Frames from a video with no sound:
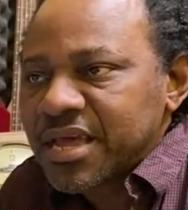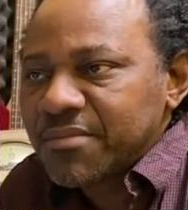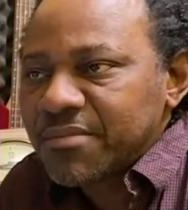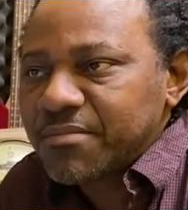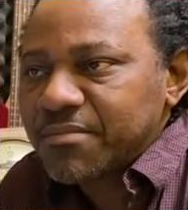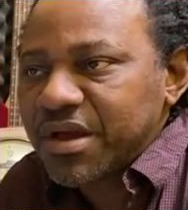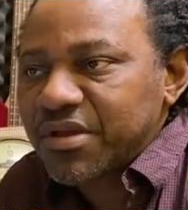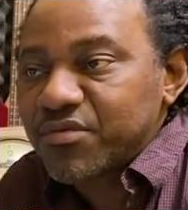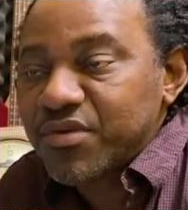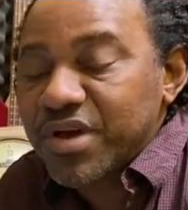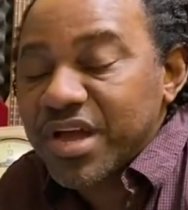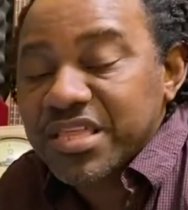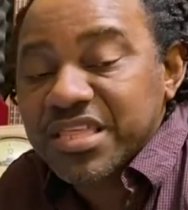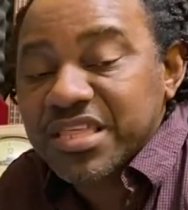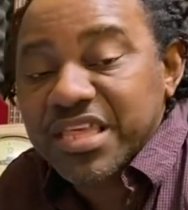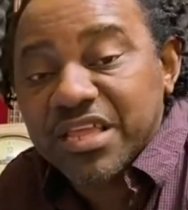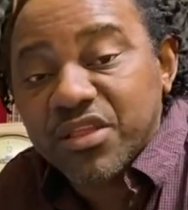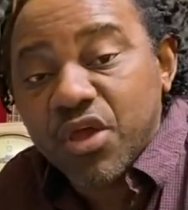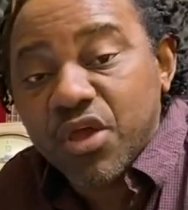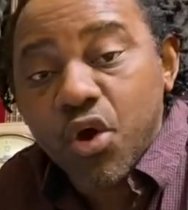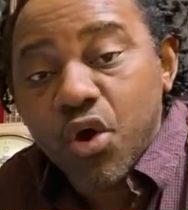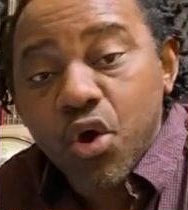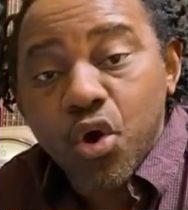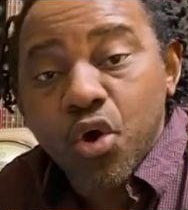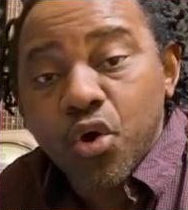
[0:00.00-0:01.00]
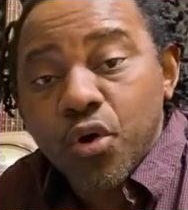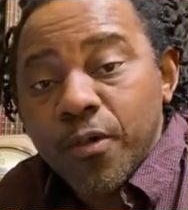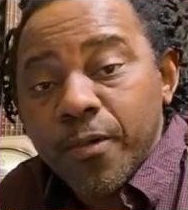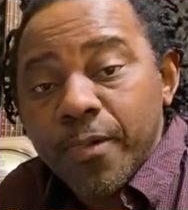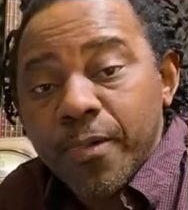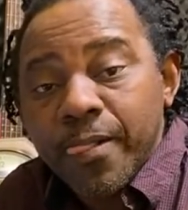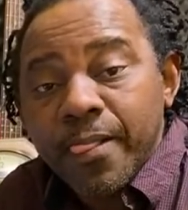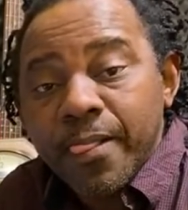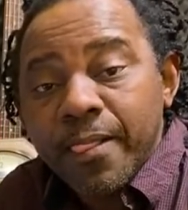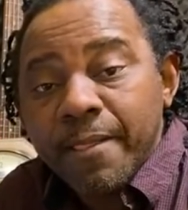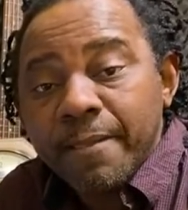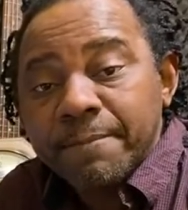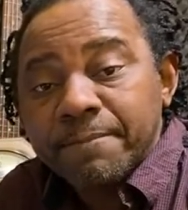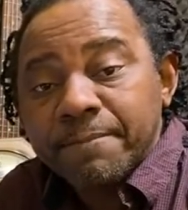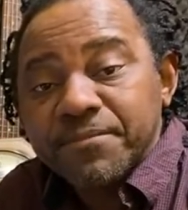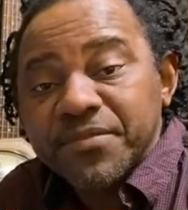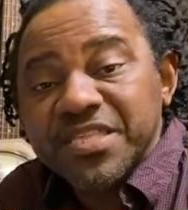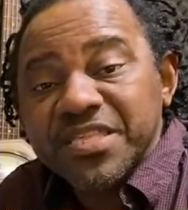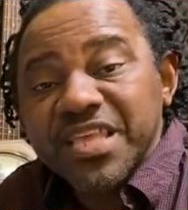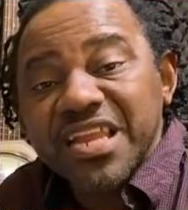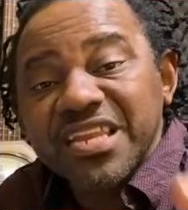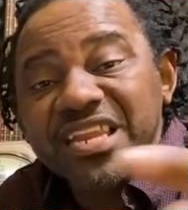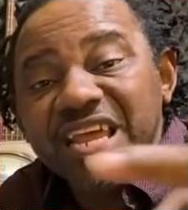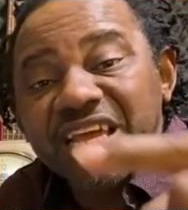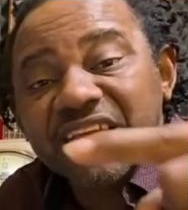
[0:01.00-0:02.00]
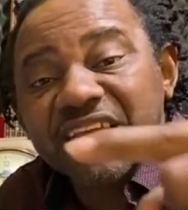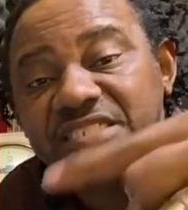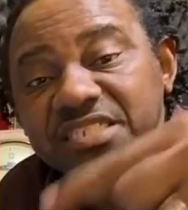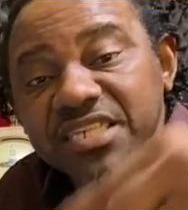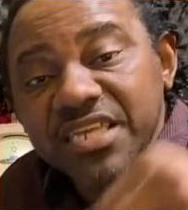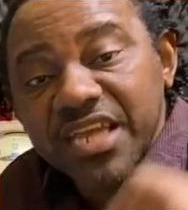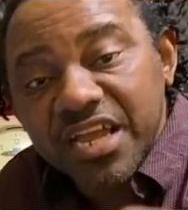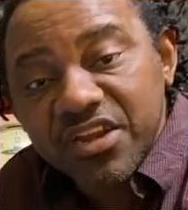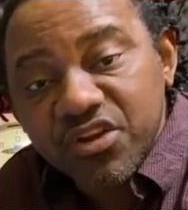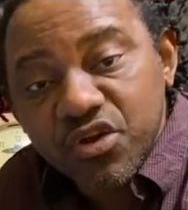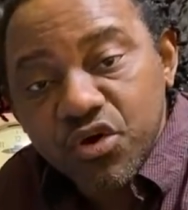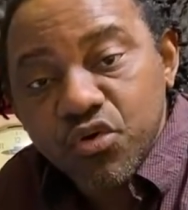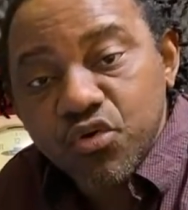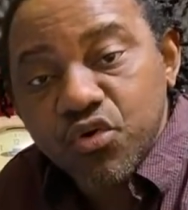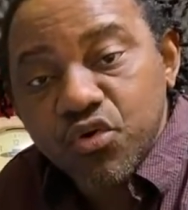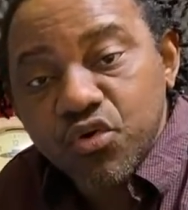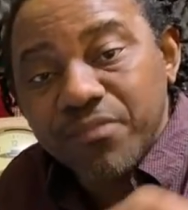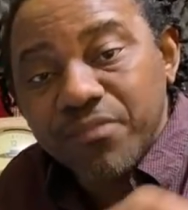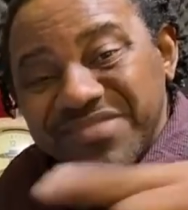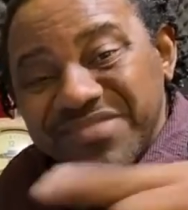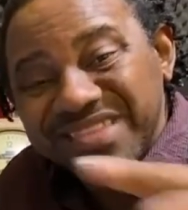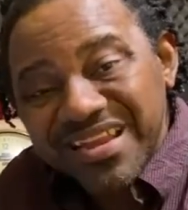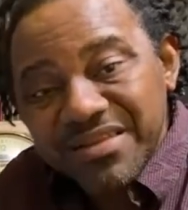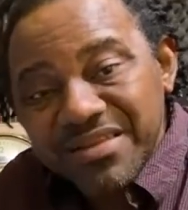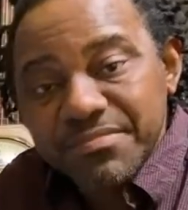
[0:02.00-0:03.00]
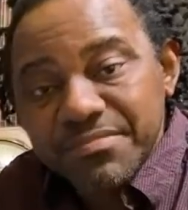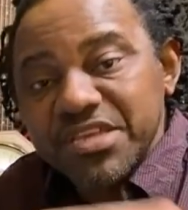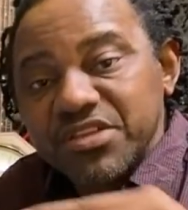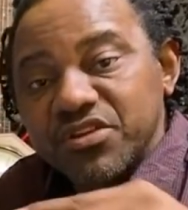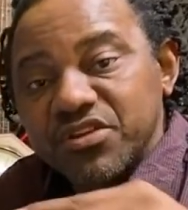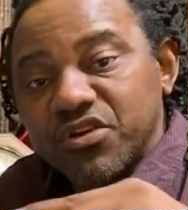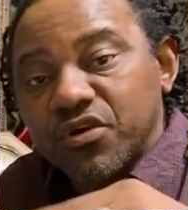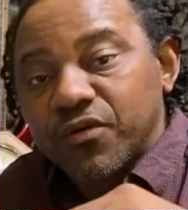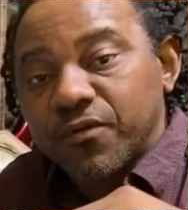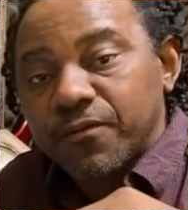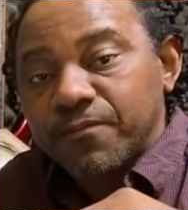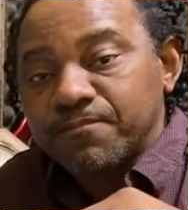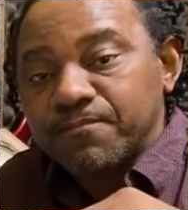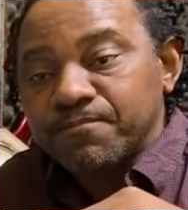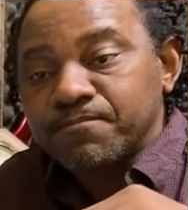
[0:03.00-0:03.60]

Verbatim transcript: Man, where I chat, oh, it's the next thing I know, come tell me you know.